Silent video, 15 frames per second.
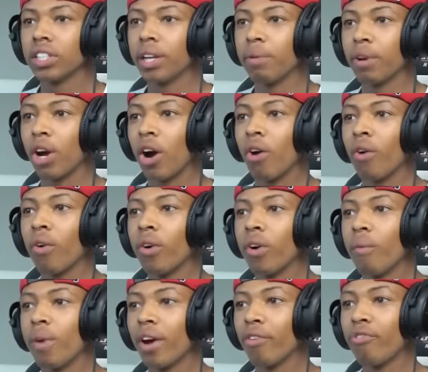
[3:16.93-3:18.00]
There we go.
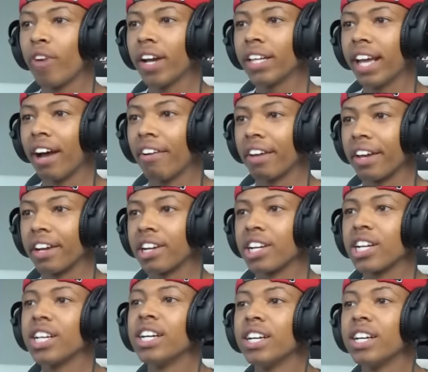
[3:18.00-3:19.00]
We can fight down here.